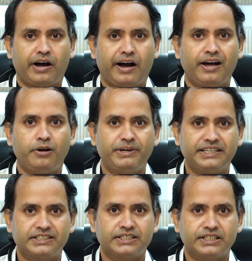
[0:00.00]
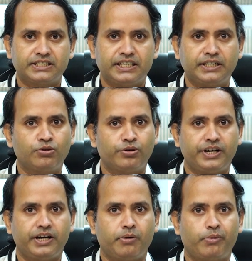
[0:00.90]
I will be discussing
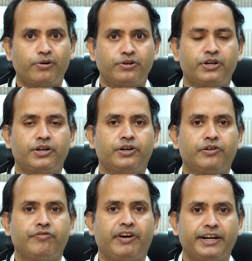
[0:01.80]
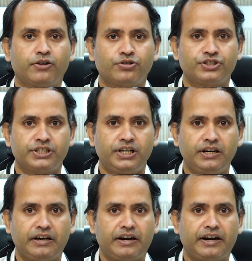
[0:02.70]
today about
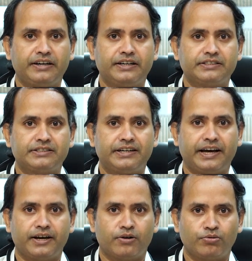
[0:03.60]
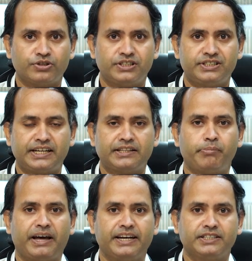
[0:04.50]
varicocele and its diagnosis and the
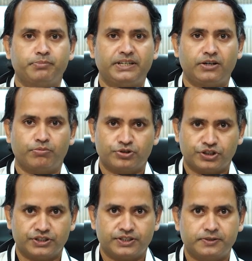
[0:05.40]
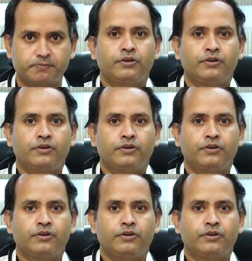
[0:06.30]
management options.